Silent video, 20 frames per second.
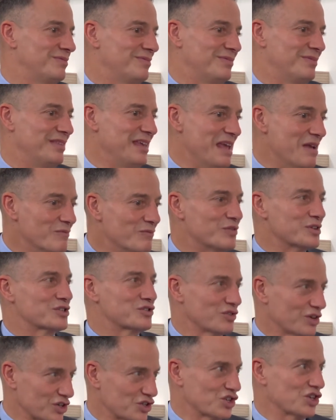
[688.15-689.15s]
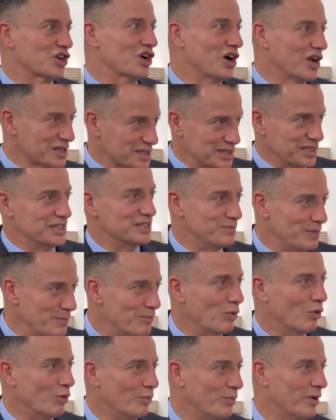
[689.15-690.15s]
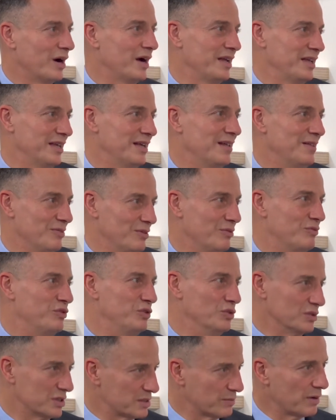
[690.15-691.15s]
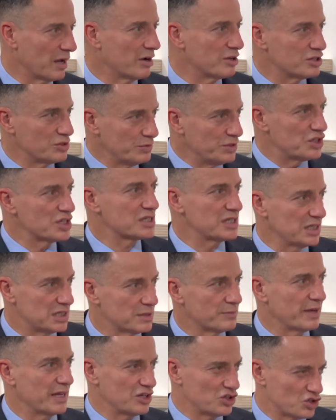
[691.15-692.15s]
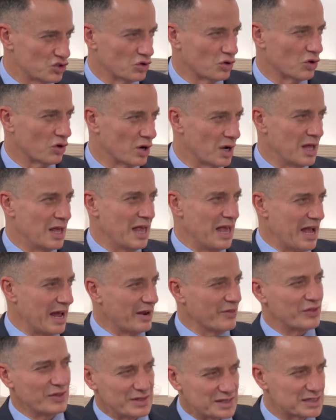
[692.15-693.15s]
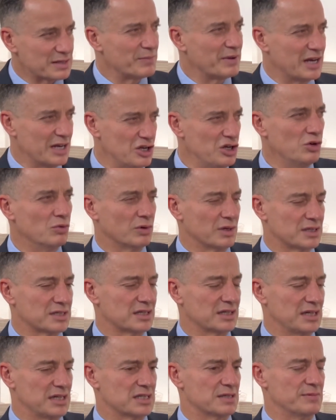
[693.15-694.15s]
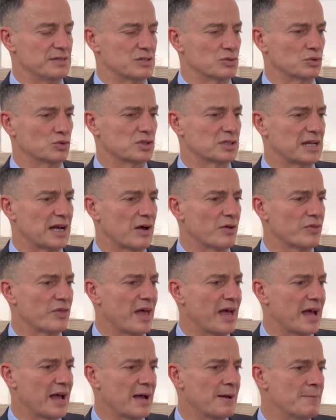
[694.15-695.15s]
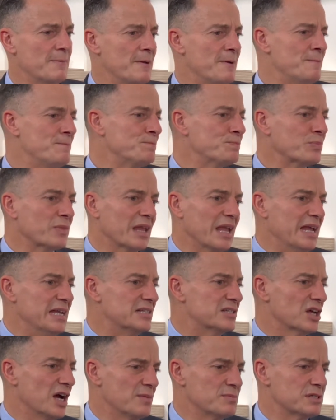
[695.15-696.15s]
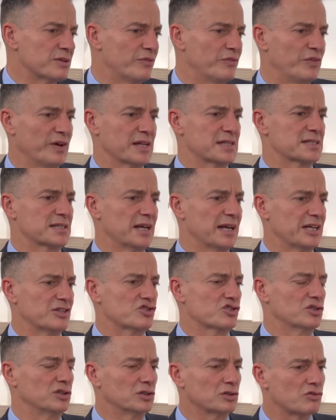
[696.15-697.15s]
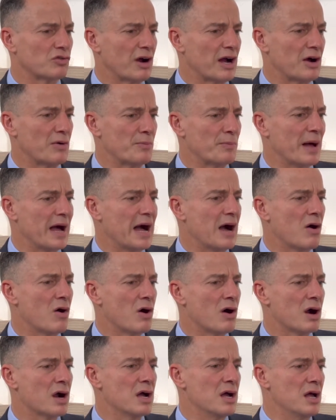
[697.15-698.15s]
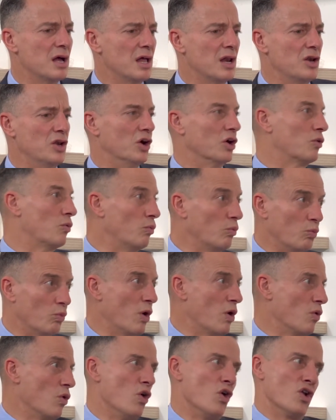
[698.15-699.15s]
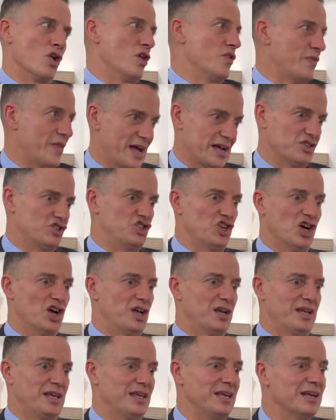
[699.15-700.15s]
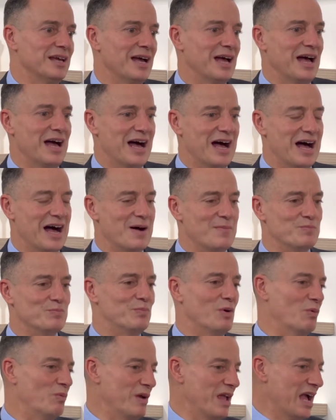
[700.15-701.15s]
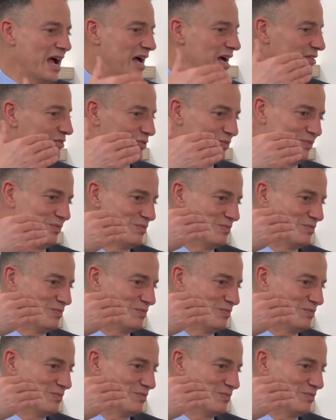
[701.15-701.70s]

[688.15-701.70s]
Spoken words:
the infrastructure costs need to be borne by the fuel supplier. So we just need to make sure, and I think there's a bit of nuance that needs to be sorted out there. In terms of fixed electrical ground power, look, we're all on that journey, but we have